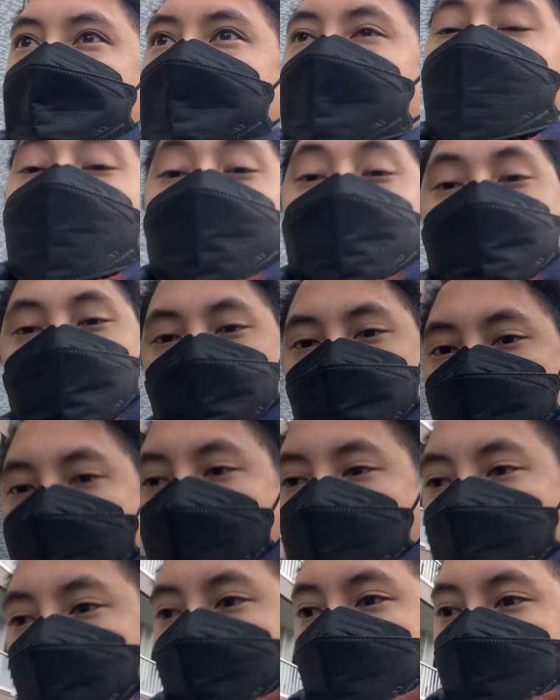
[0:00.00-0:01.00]
Nakano
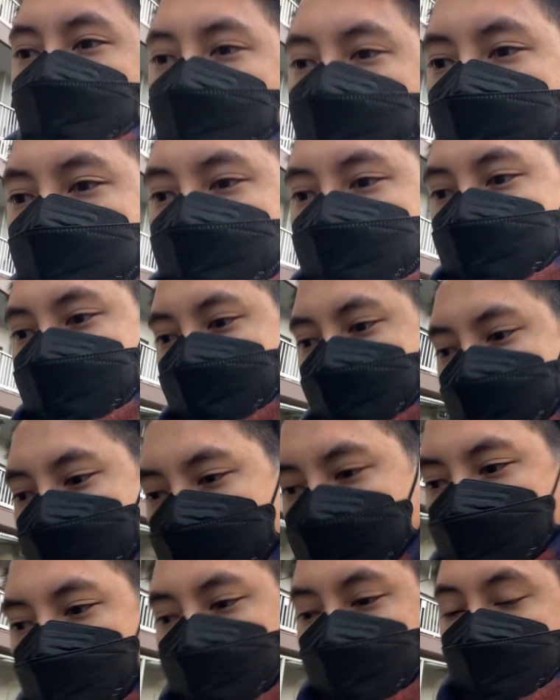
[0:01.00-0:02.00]
Broadway area, and
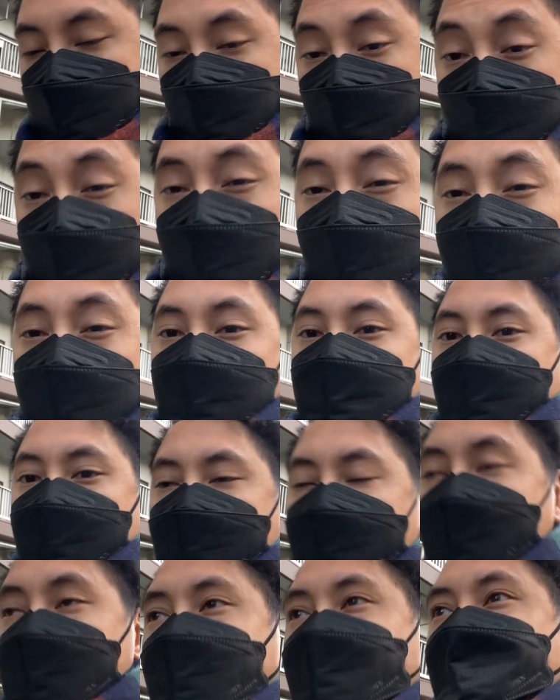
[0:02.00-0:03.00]
now I am in
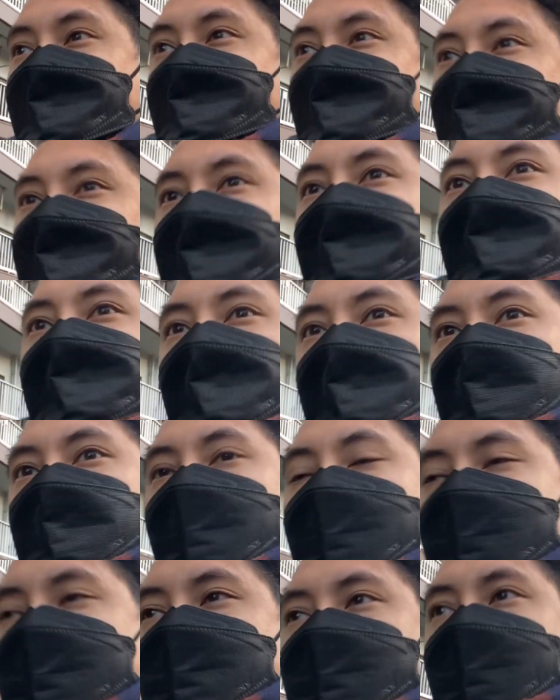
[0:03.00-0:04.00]
Akabane.
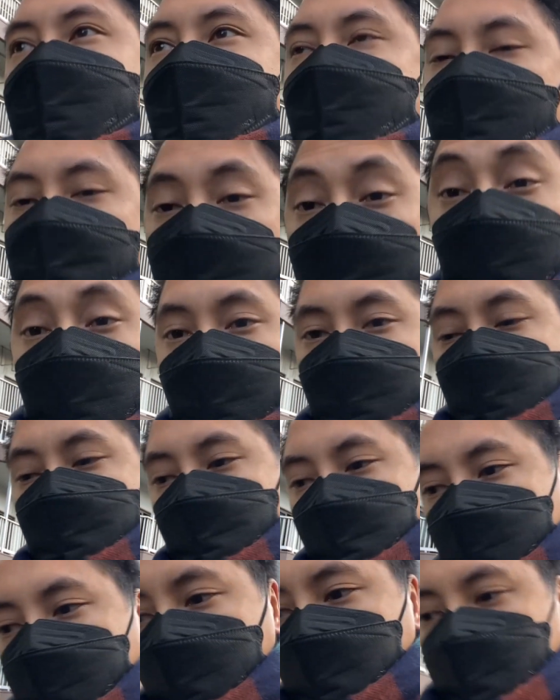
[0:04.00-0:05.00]
But before
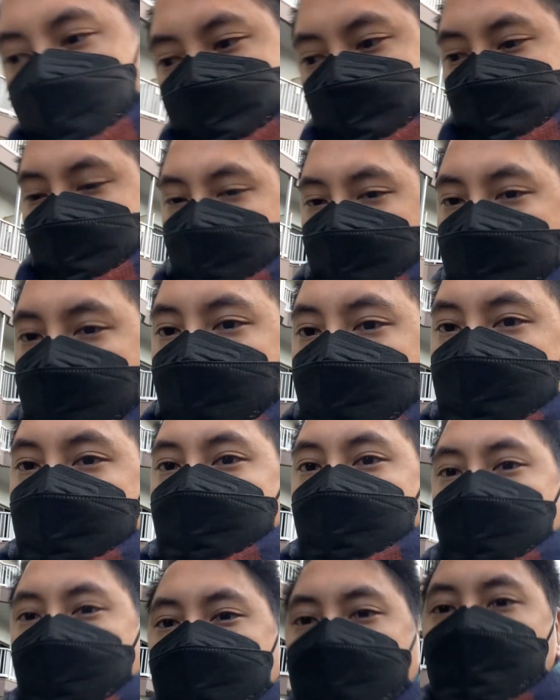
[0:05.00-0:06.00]
coming here, I was able to take
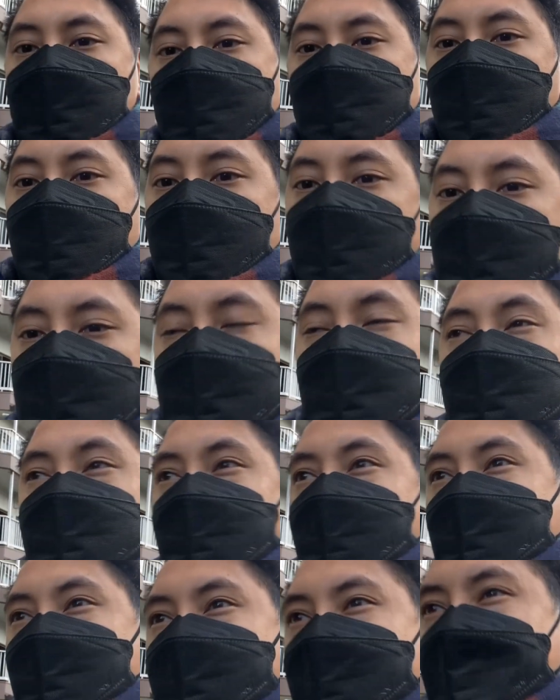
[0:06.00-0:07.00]
a couple photos and
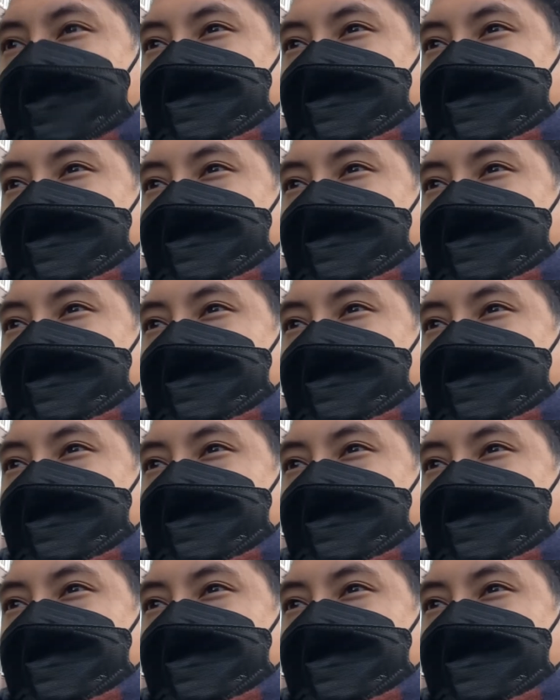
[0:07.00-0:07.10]
stuff